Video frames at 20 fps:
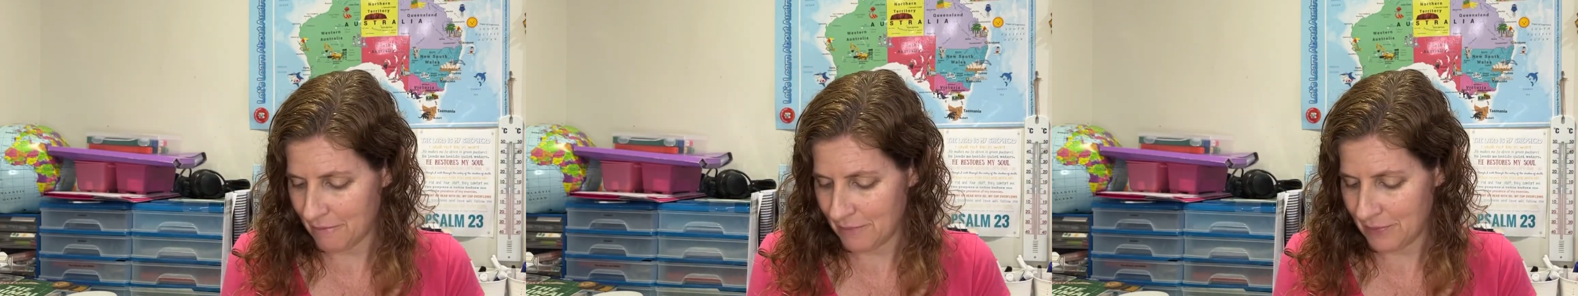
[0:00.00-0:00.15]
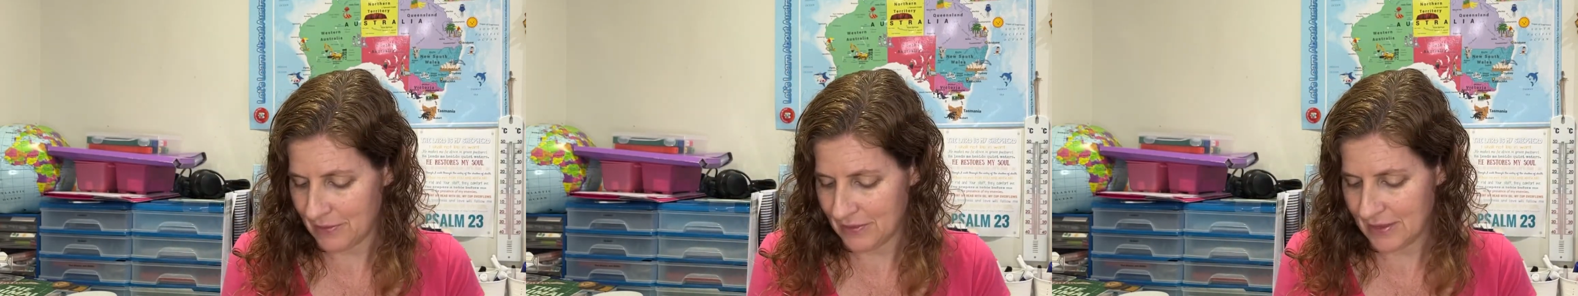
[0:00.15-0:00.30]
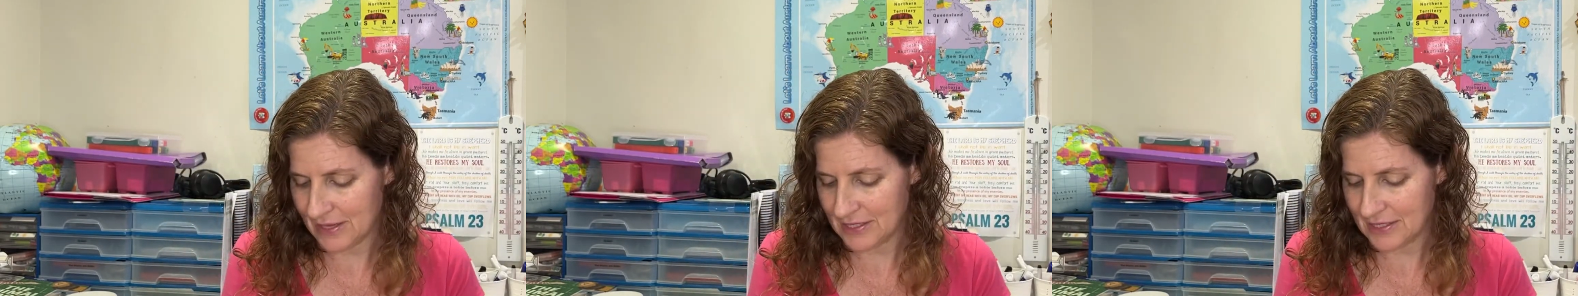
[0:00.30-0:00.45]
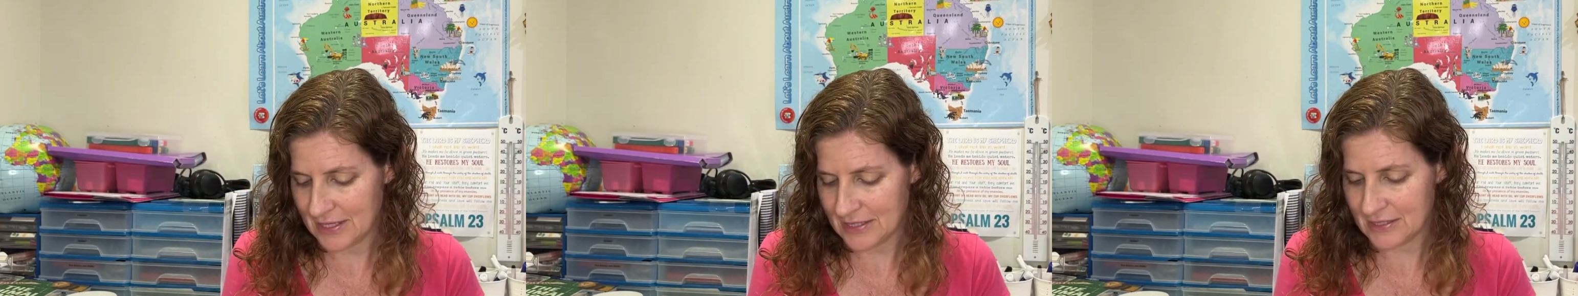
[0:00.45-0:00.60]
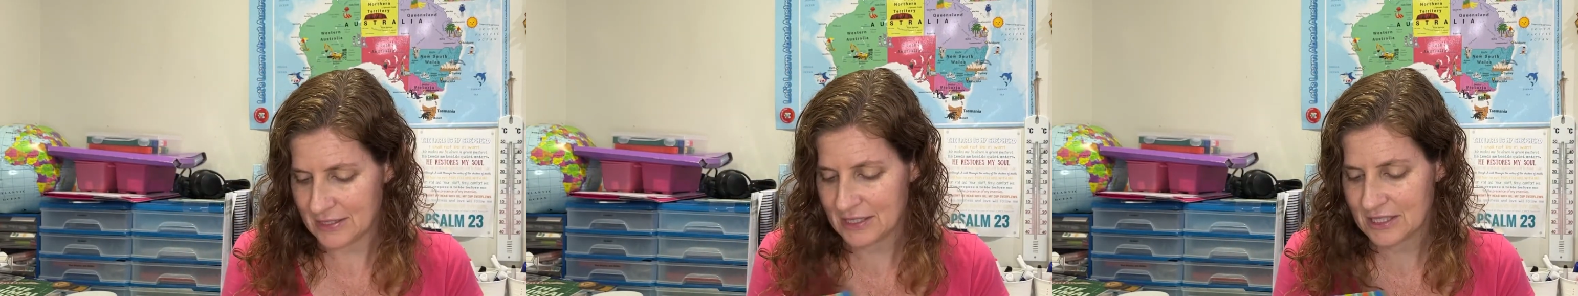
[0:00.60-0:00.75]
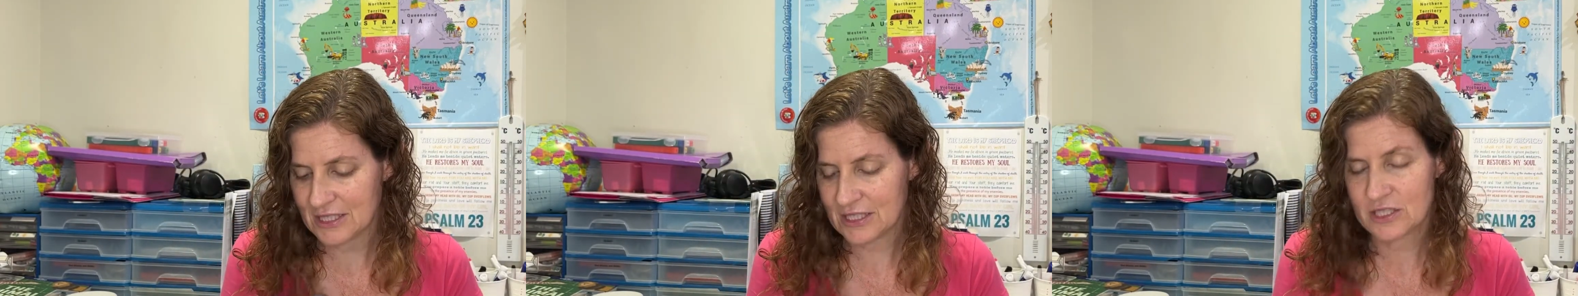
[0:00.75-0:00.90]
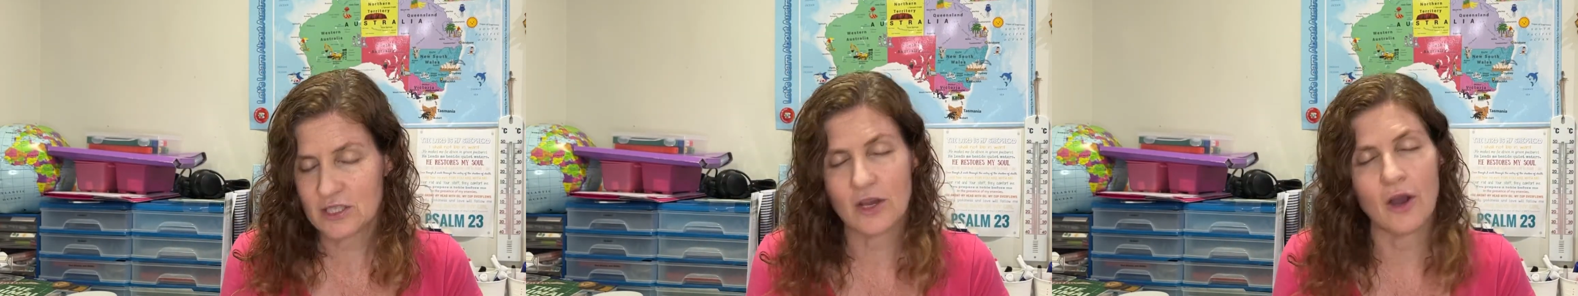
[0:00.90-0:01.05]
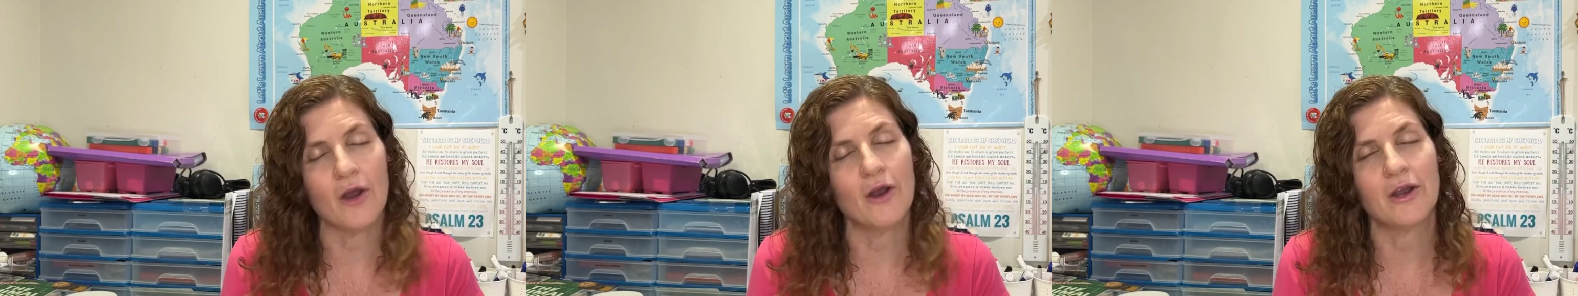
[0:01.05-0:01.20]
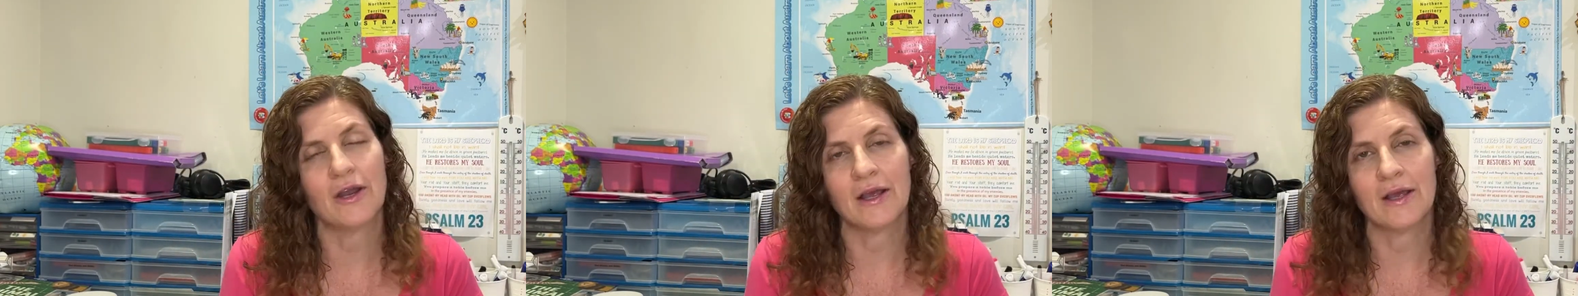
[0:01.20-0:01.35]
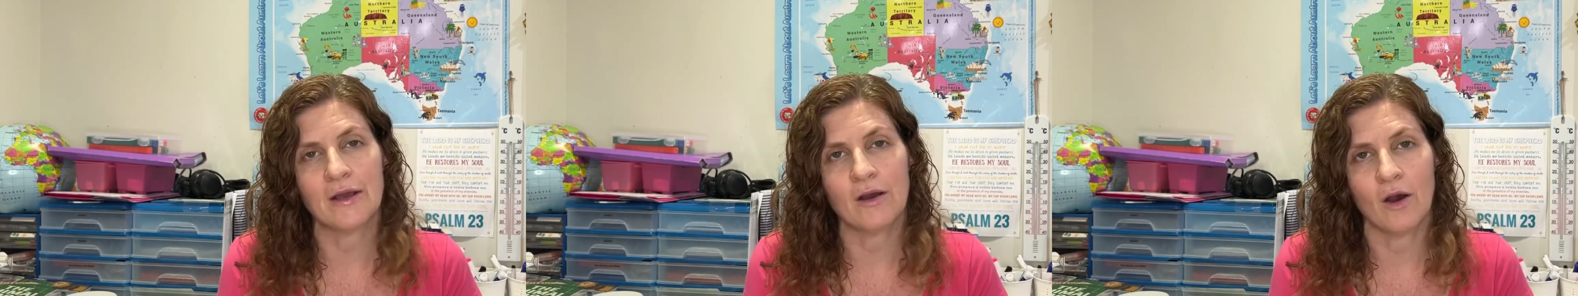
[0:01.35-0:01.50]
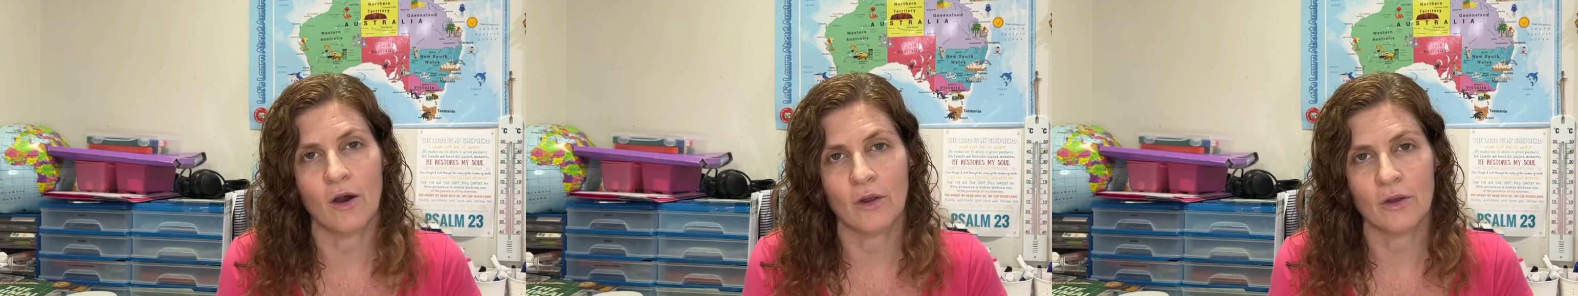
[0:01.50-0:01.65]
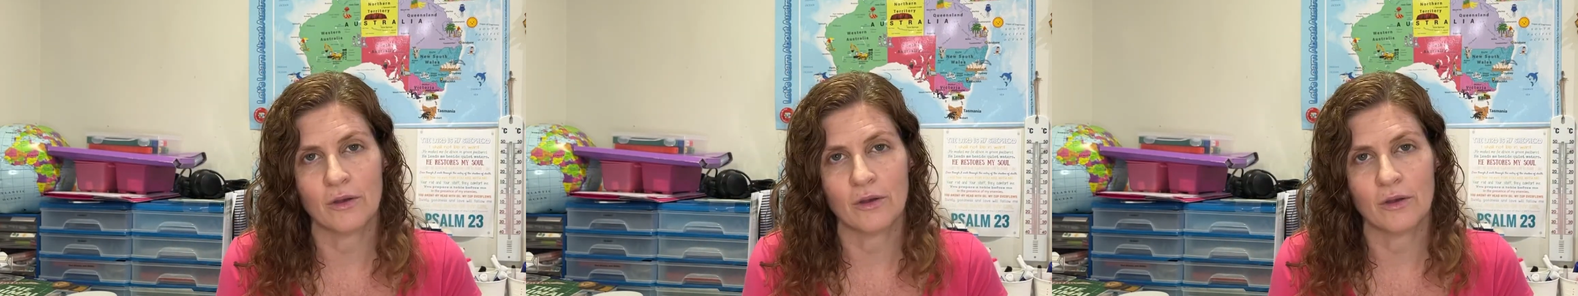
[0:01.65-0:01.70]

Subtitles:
But this isn't just coding on